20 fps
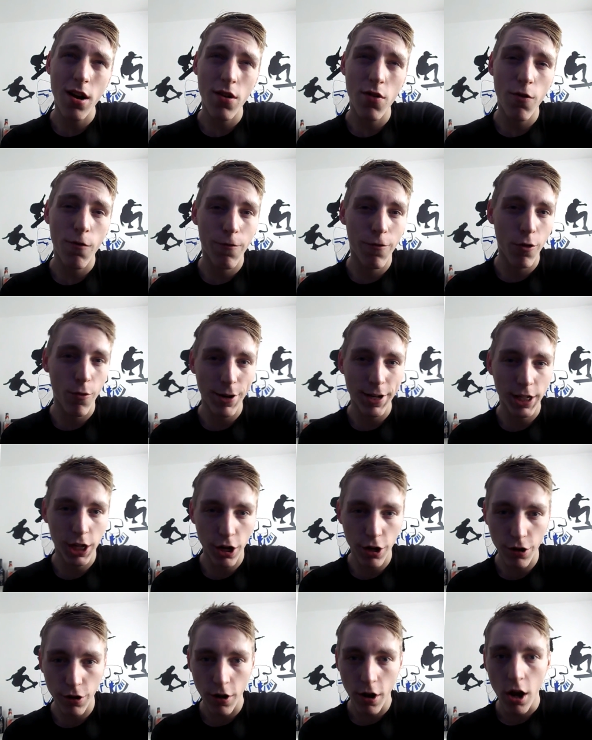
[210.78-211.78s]
or
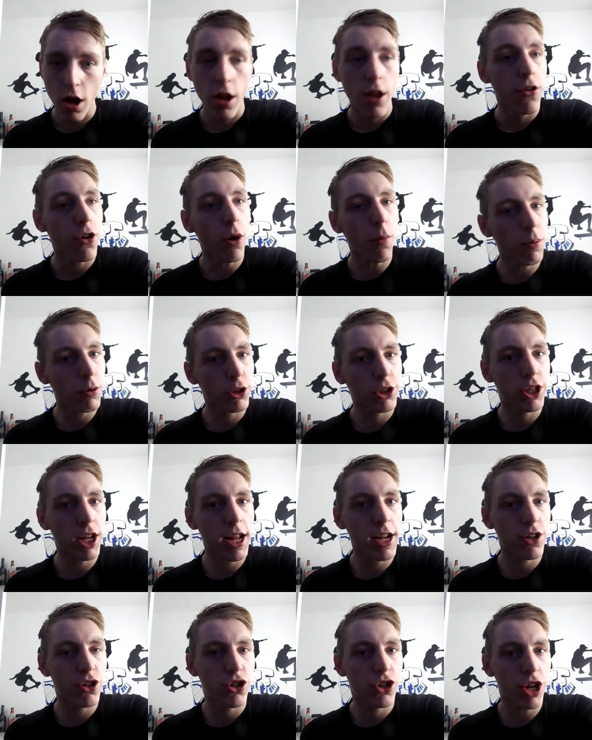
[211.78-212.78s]
forty-two. Not
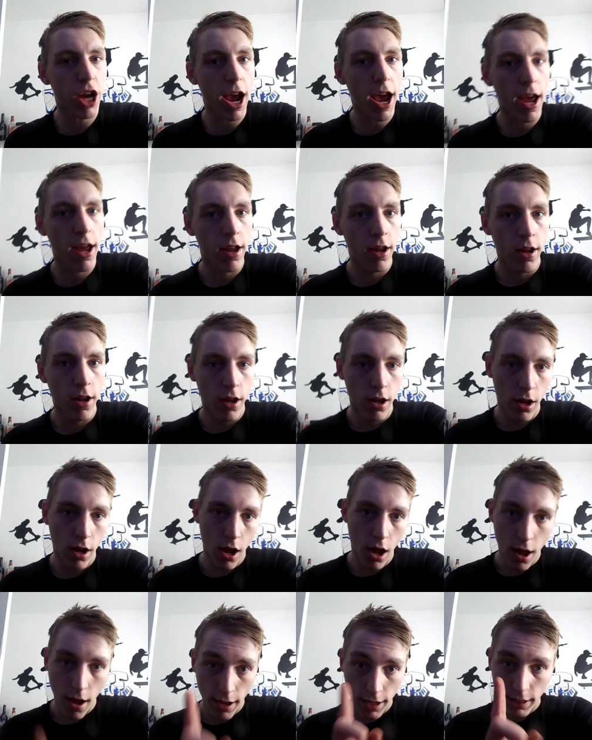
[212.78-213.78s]
prestiged yet.
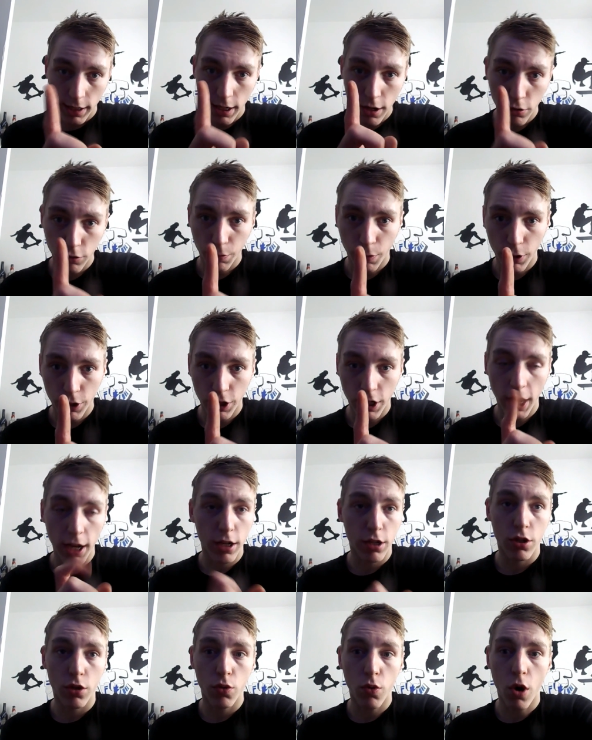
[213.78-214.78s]
Seal's
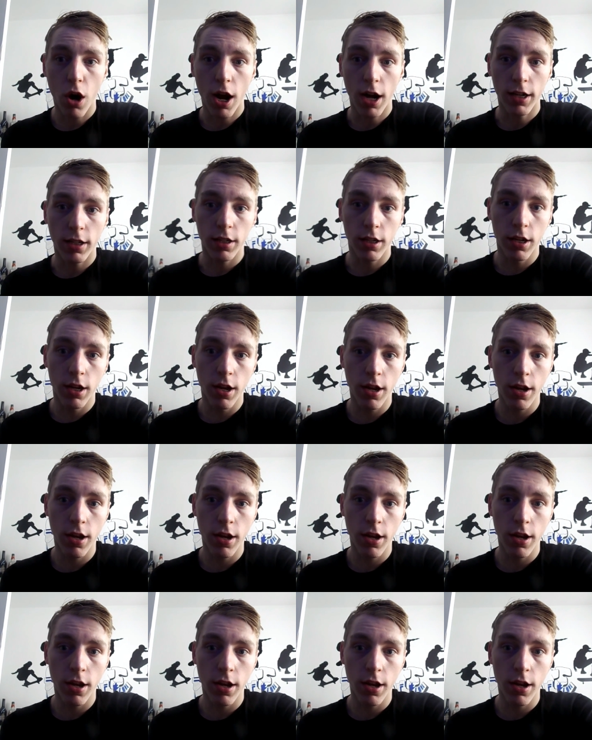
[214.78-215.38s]
prestiged twice.